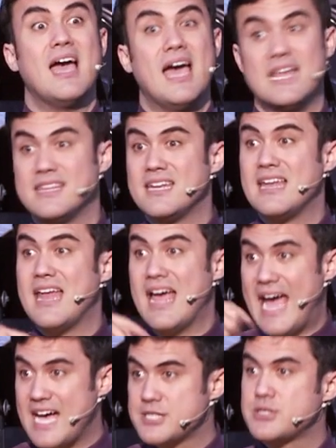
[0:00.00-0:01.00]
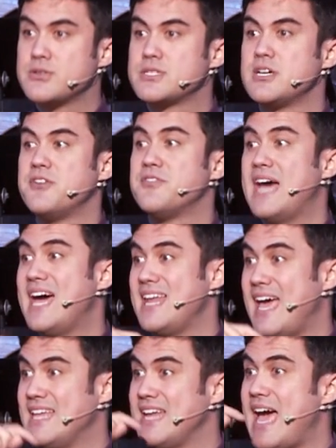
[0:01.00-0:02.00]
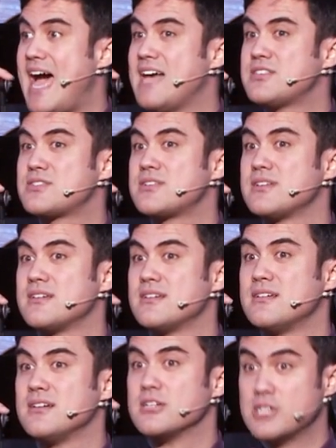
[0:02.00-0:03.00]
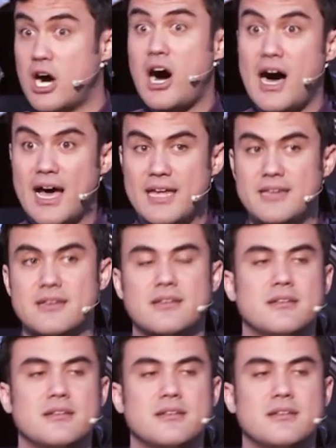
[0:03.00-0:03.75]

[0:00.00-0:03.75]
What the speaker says: And then ask yourself that and ask God,